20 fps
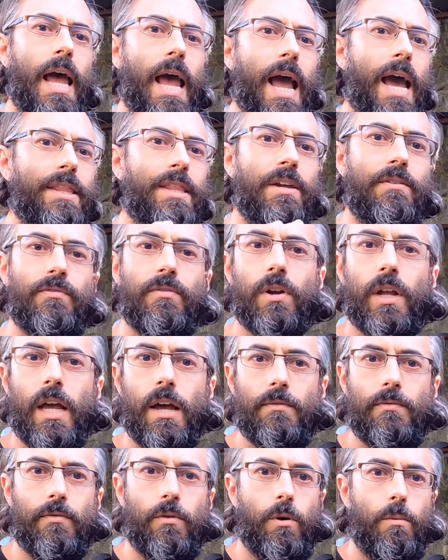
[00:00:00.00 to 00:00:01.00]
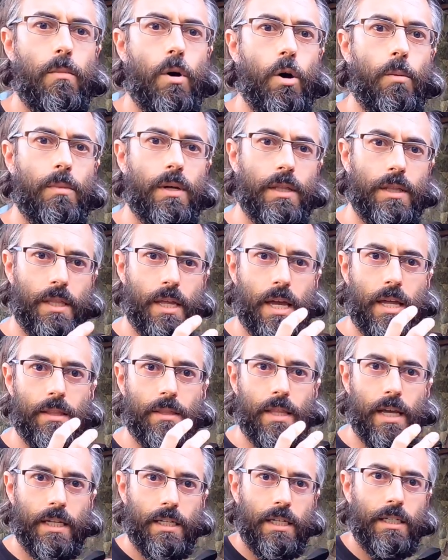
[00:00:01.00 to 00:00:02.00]
and they forget for a moment that
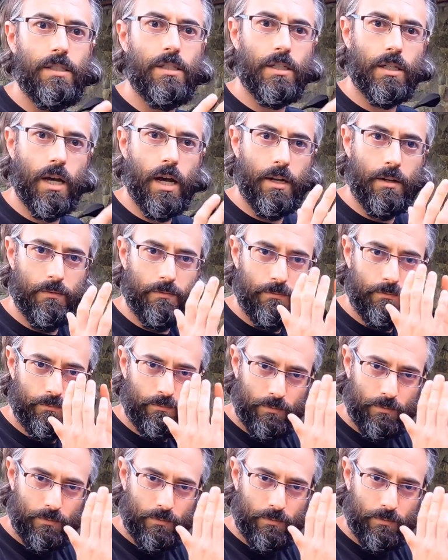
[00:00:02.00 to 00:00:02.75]
they need to kind of